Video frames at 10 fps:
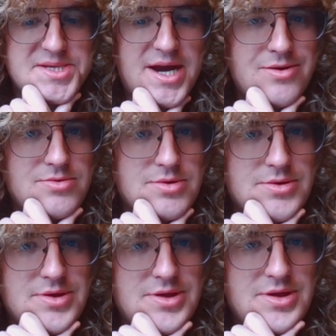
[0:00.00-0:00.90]
out.
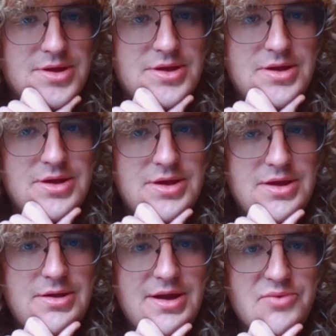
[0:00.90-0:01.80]

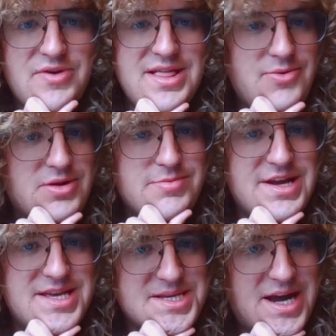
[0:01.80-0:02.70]
I really want to
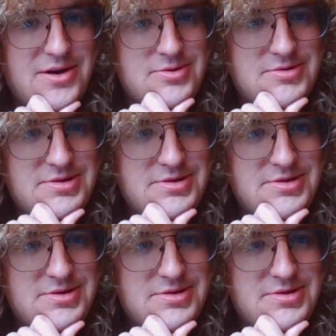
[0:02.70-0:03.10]
play this out.